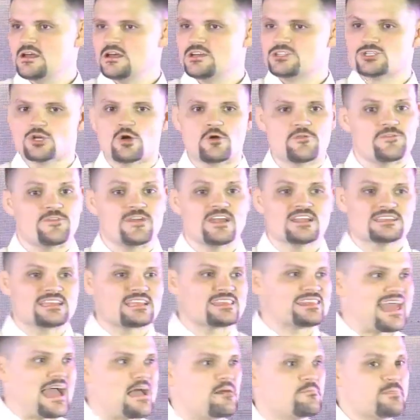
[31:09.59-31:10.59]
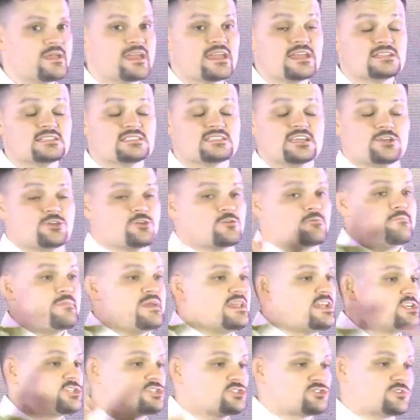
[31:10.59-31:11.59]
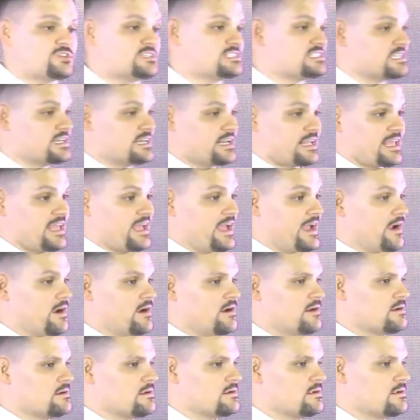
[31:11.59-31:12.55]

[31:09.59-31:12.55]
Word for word: Don't think that that means that your ministry is going to care,